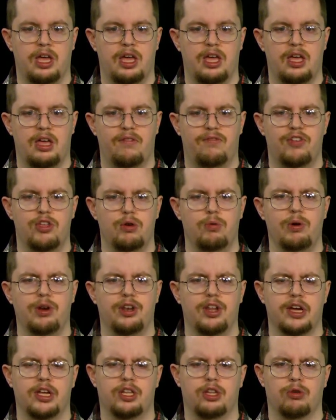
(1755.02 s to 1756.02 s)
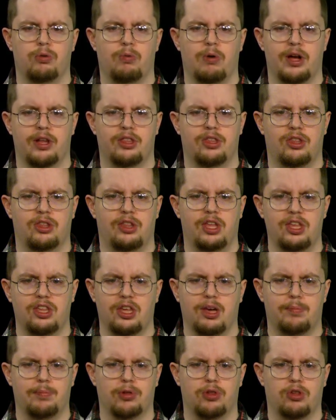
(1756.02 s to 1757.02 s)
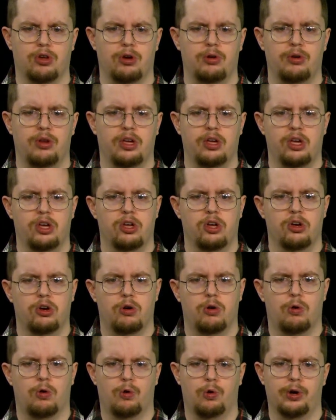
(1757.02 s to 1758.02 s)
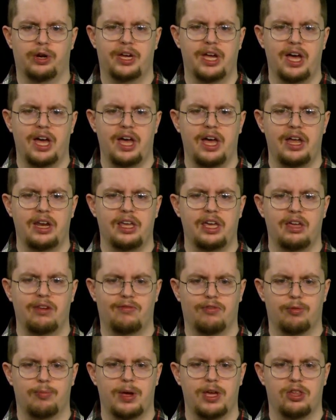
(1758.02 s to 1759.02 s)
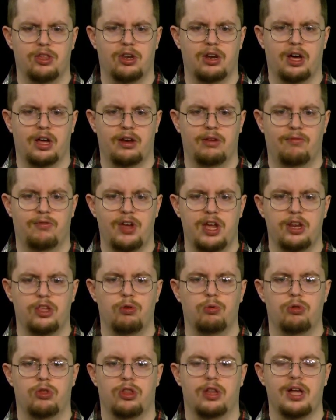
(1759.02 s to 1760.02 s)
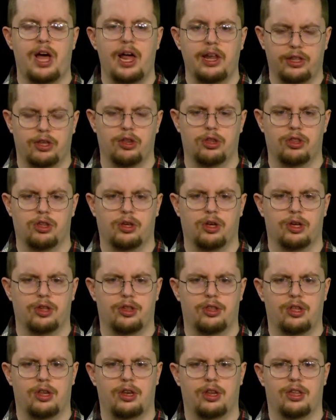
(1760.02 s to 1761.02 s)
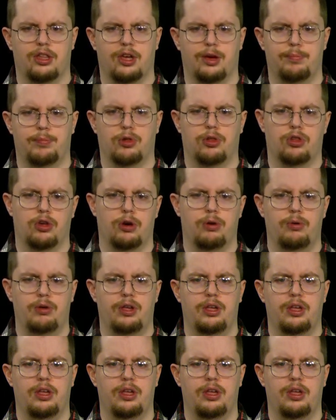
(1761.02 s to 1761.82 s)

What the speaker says: If you would like to watch this episode or get any information on venues not discussed in this episode,